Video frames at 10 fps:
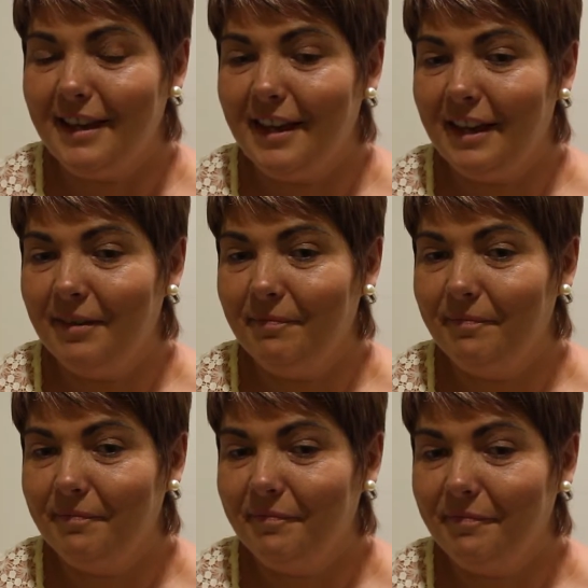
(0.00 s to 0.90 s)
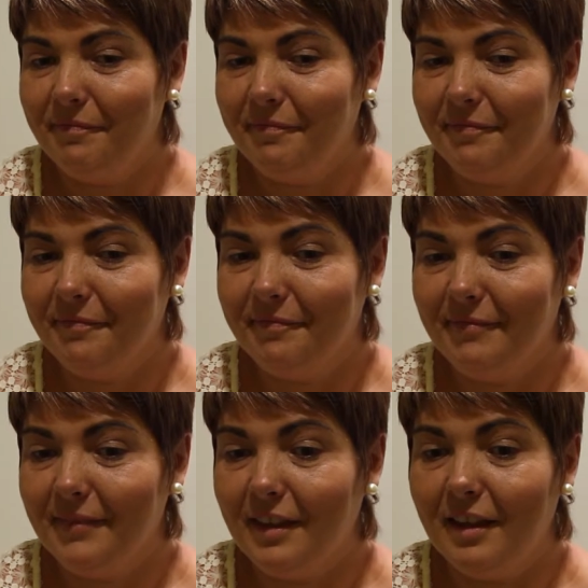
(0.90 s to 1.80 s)
and
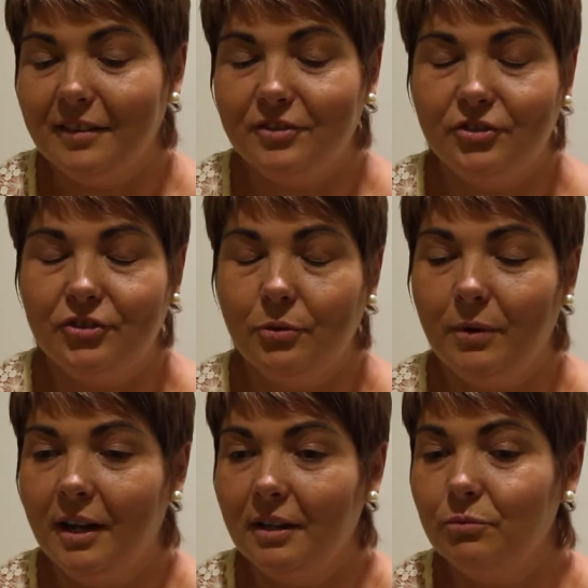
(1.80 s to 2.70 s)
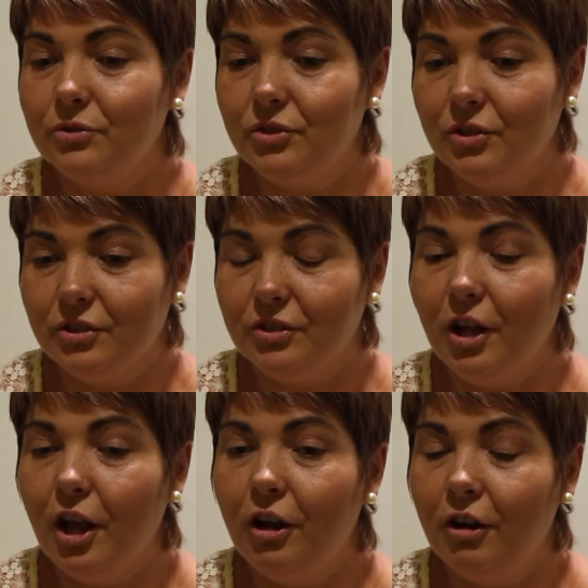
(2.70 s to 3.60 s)
Joanne was just
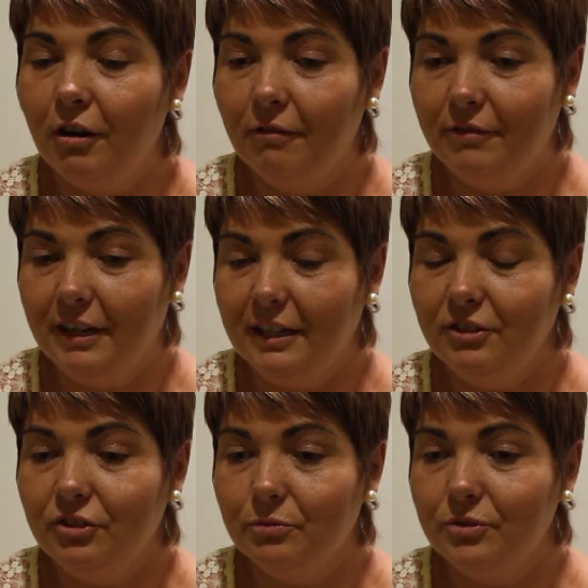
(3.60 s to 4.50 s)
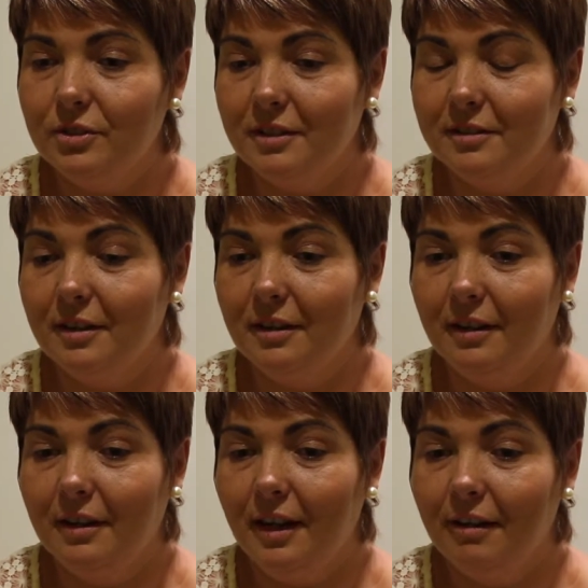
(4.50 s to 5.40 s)
lovely. She was as
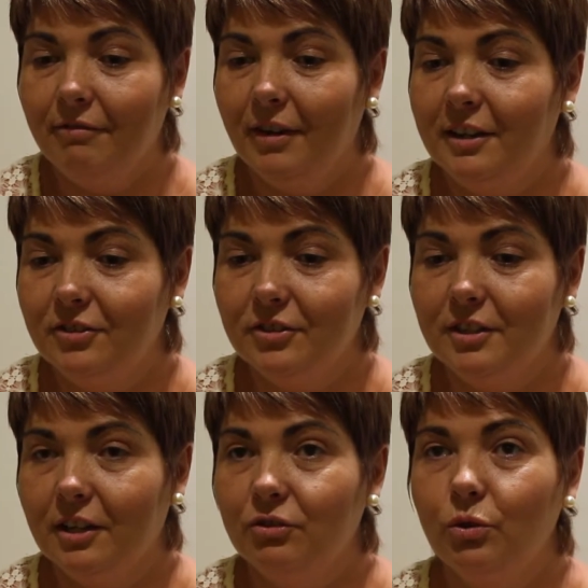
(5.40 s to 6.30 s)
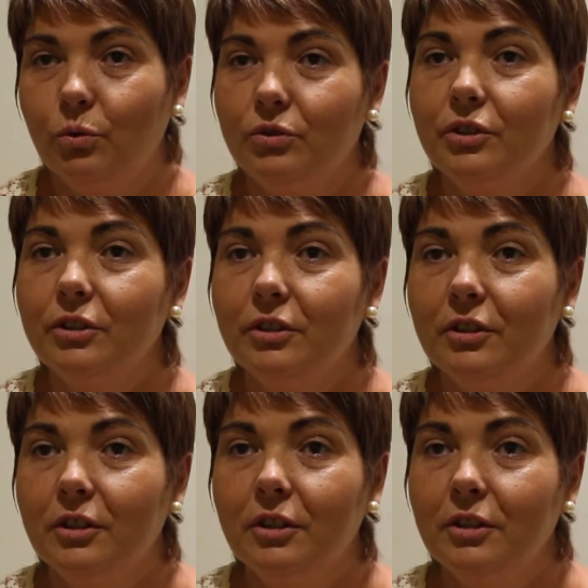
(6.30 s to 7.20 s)
if I just had known
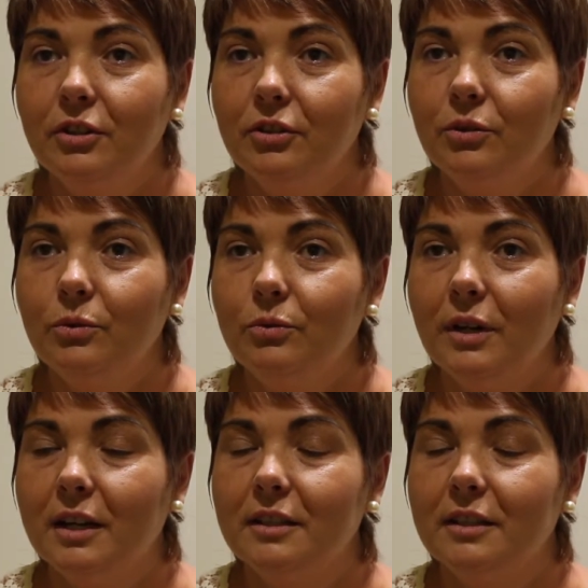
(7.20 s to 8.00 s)
her, you know,